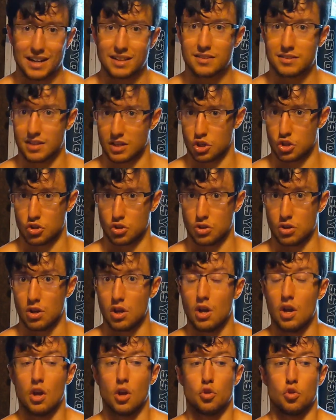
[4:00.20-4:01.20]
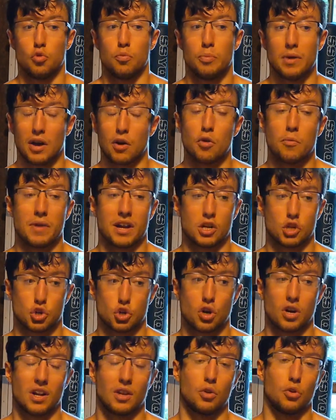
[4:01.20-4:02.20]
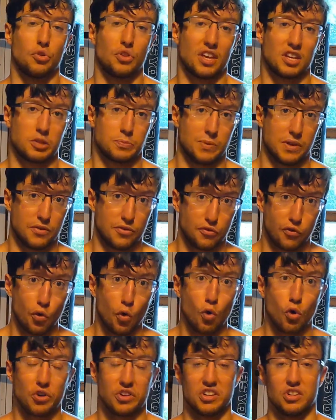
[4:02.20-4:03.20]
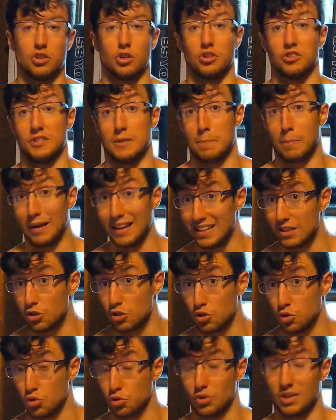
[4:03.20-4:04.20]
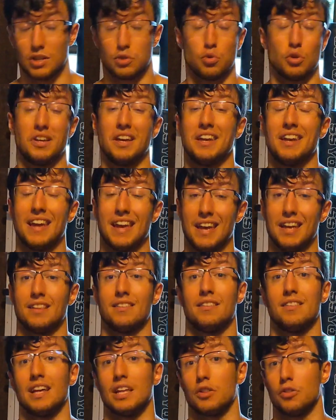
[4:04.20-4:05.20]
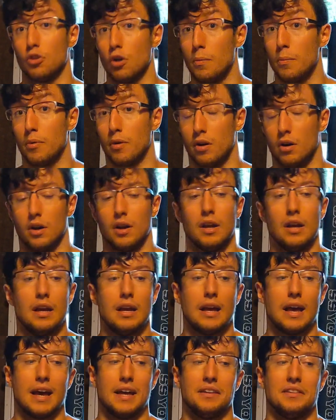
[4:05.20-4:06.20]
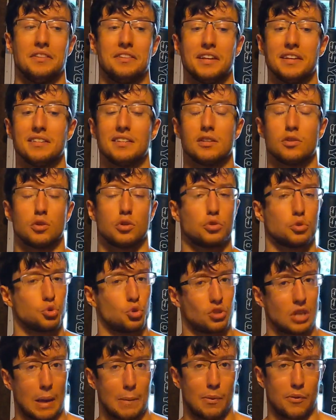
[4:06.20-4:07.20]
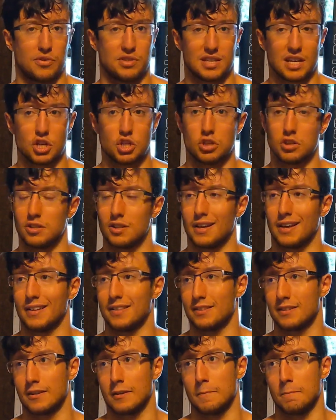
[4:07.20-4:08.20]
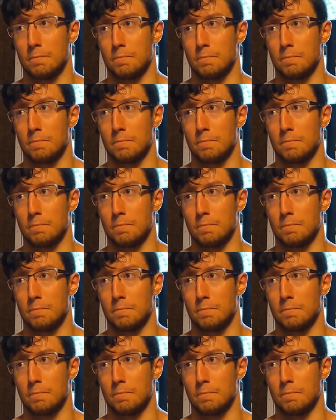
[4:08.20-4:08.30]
that session, you better make sure that the days before did not deplete you so that you can hit that number. And this is also the type of session that,